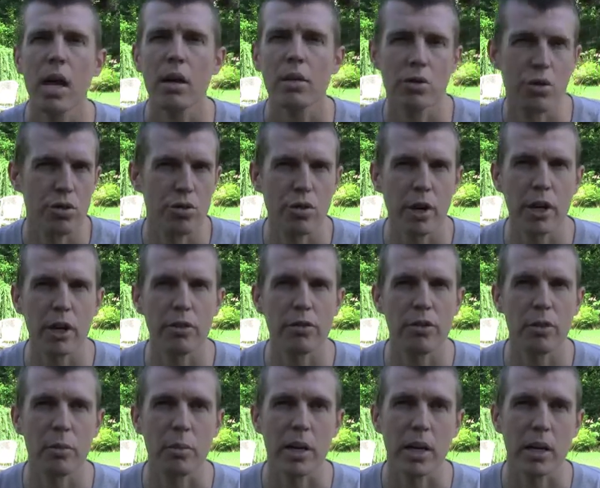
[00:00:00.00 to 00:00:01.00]
it's a trigger
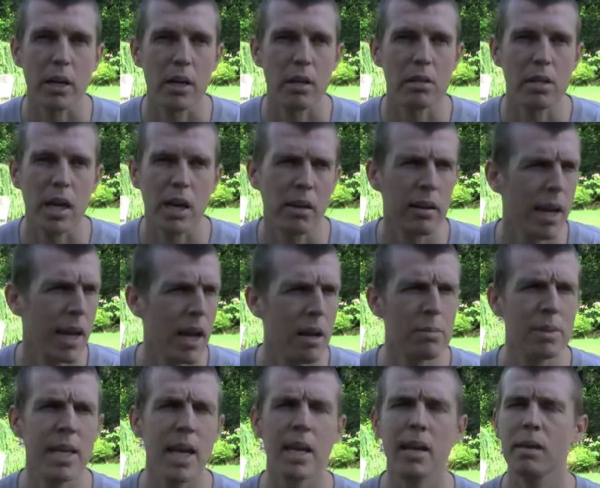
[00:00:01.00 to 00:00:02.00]
for me, and I was like, okay,
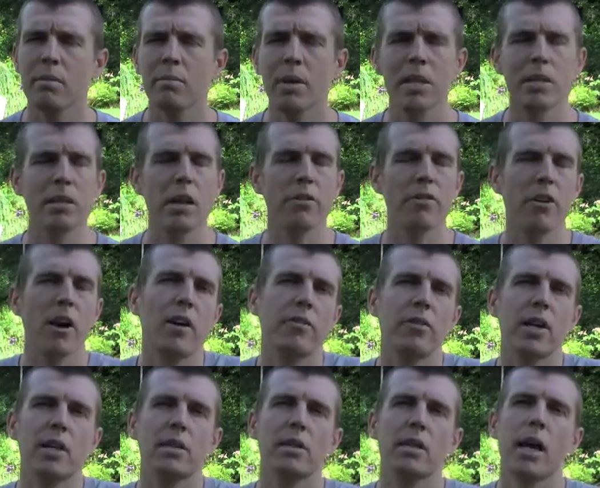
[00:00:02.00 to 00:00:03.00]
I'm taking my stuff off
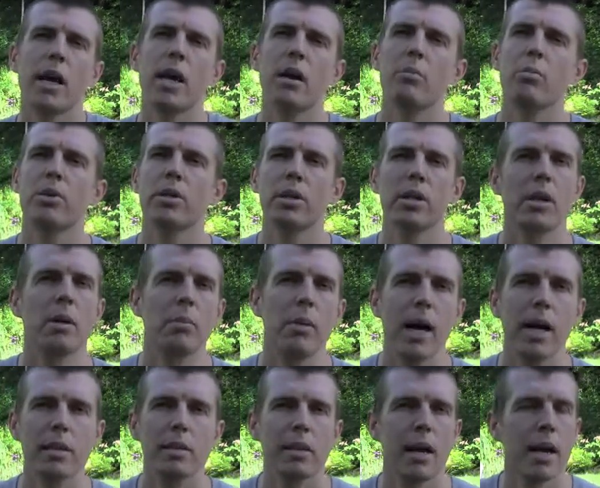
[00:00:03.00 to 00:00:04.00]
that site, I'm putting it on
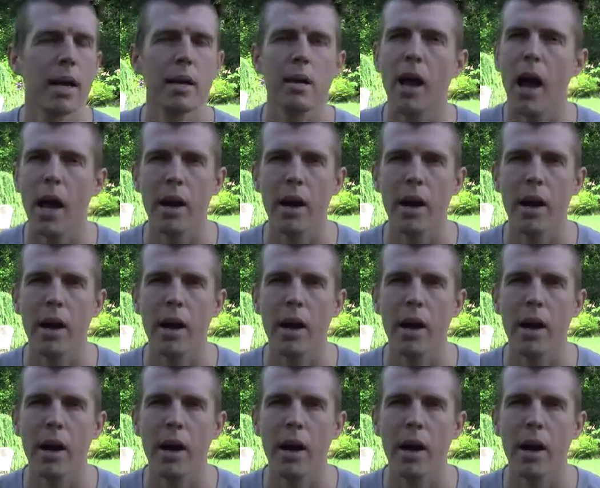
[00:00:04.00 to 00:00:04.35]
my site.